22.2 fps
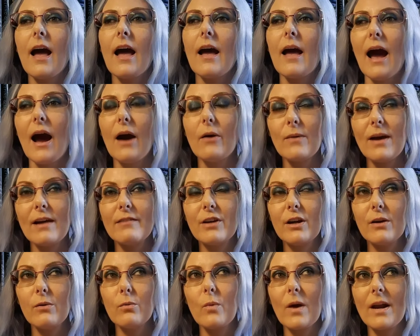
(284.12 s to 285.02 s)

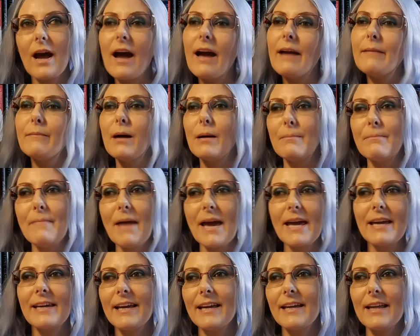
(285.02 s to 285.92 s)
However, when I'm
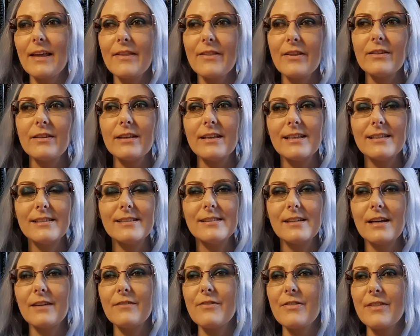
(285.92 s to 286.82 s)
making the
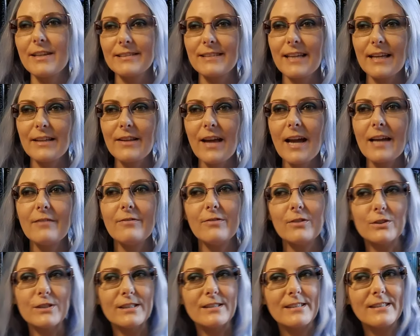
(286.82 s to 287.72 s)
list of things I like
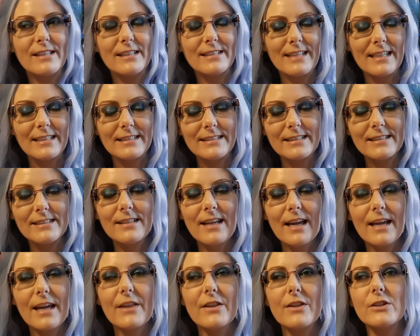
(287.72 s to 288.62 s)
versus things I
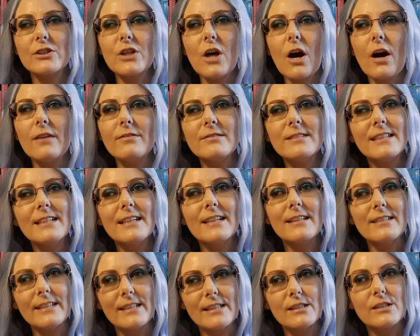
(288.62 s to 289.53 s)
dislike, there's often
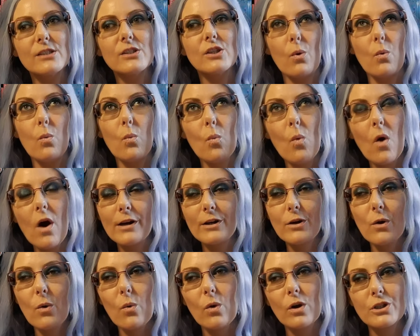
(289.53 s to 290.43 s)
at least
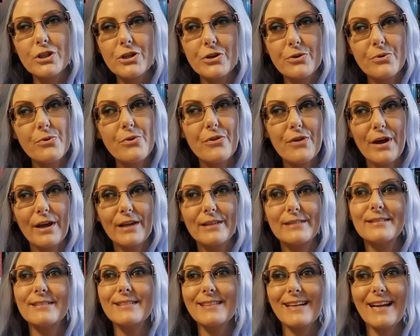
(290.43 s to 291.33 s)
1 or 2
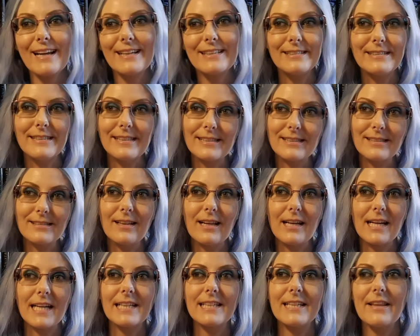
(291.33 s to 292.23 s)
things that I
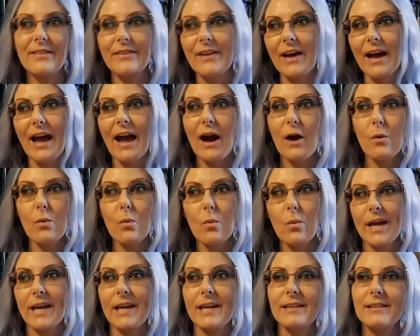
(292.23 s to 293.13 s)
disliked that
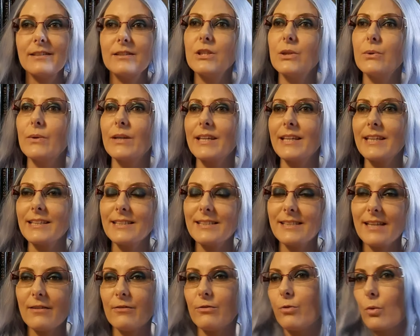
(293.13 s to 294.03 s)
outweigh it. So it gets
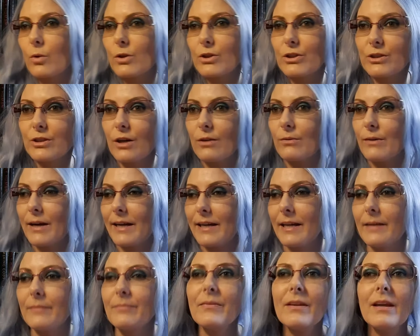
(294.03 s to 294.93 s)
that 4-star
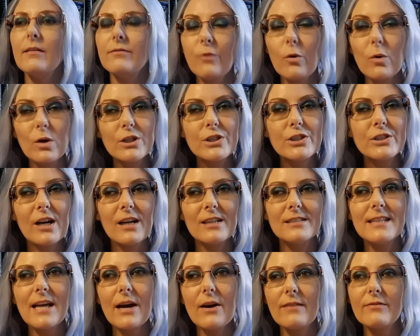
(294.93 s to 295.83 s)
rating. 4
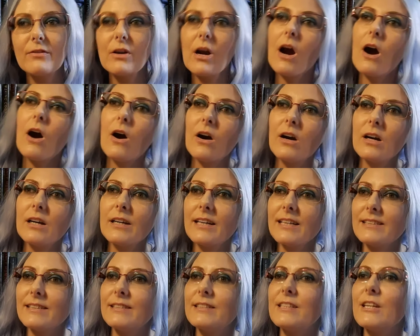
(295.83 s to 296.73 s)
stars, however, aren't
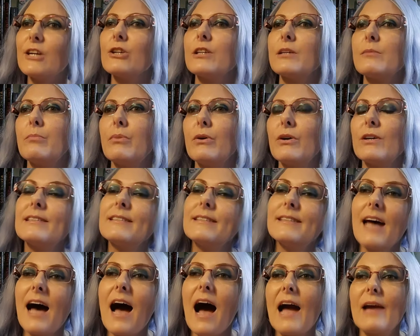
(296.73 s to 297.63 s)
necessarily books
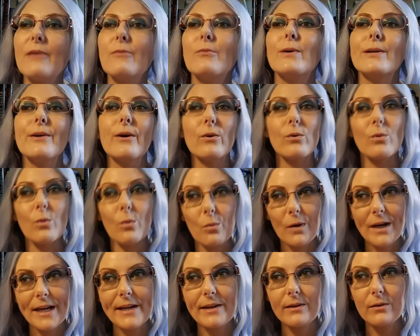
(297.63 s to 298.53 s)
that I would
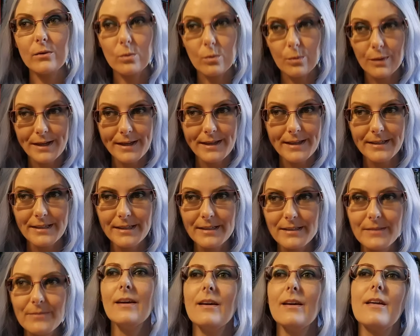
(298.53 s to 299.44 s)
reread.
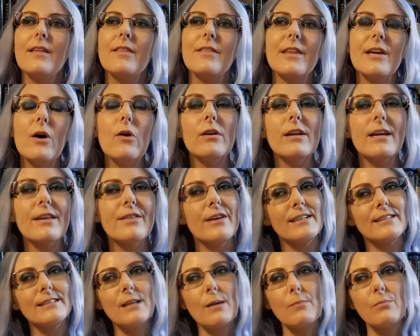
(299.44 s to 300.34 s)
The only
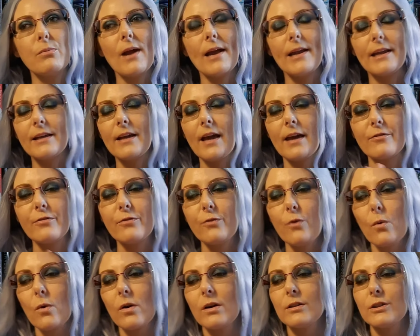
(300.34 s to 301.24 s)
thing separating a
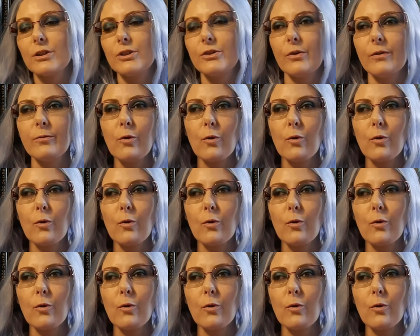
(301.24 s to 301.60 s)
4 to a